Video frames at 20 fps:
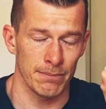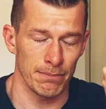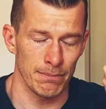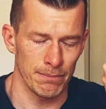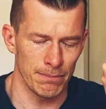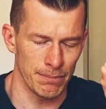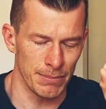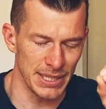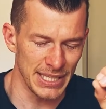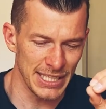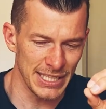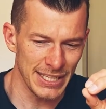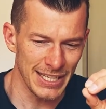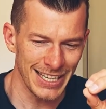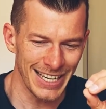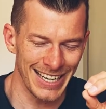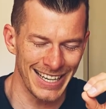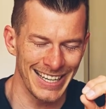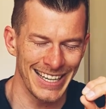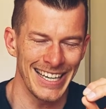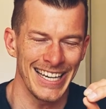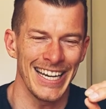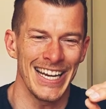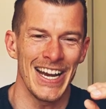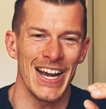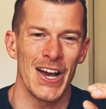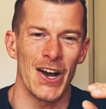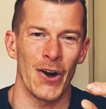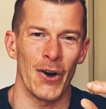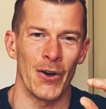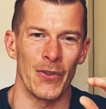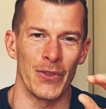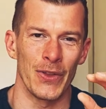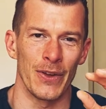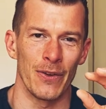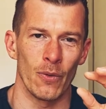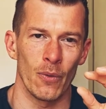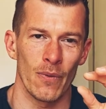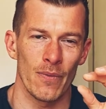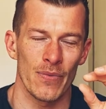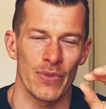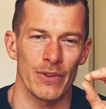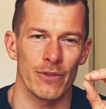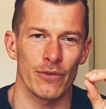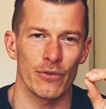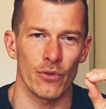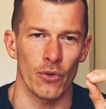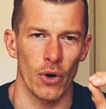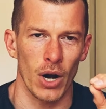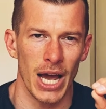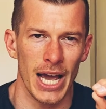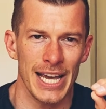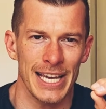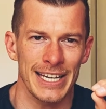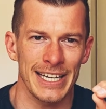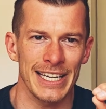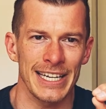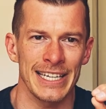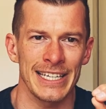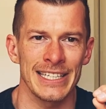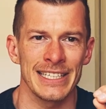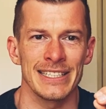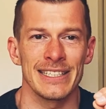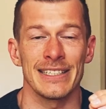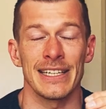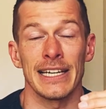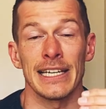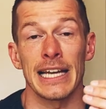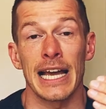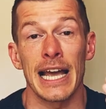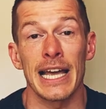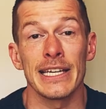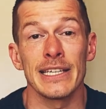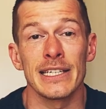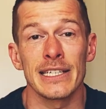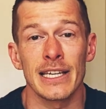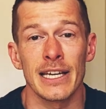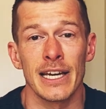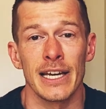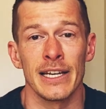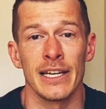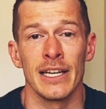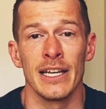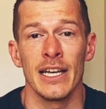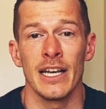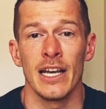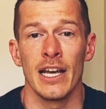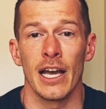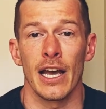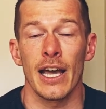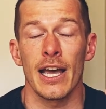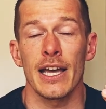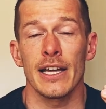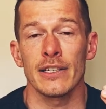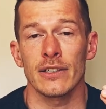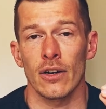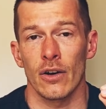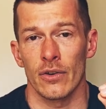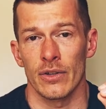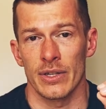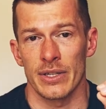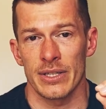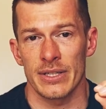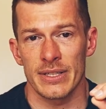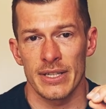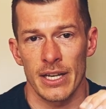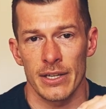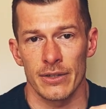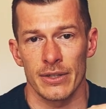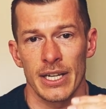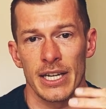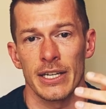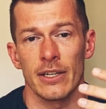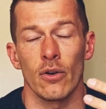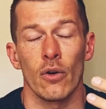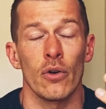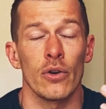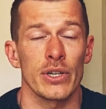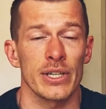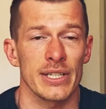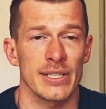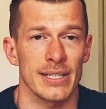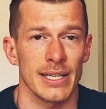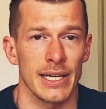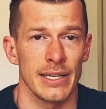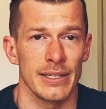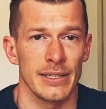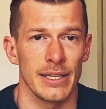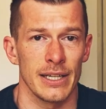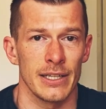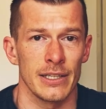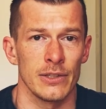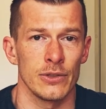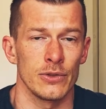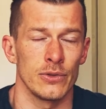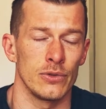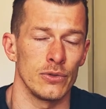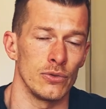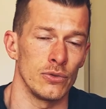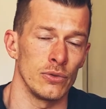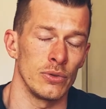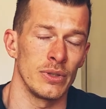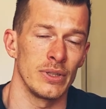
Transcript: B. On the Friday, day A again. And on a Saturday or Sunday, you do